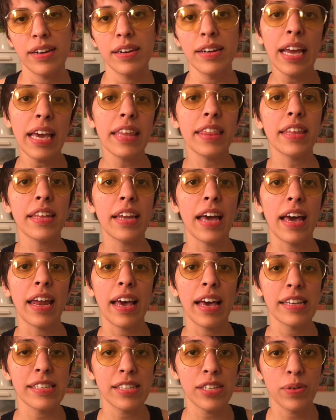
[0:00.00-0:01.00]
Nathan had
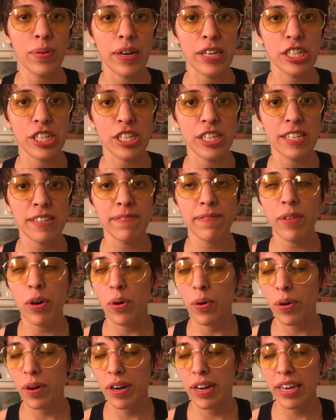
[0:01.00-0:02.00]
asked a question,
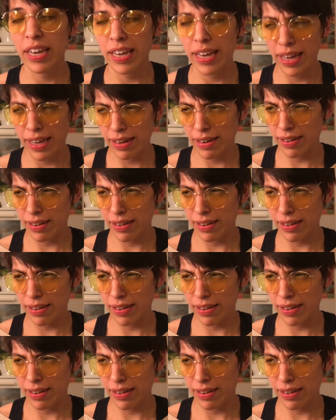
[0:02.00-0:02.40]
or he had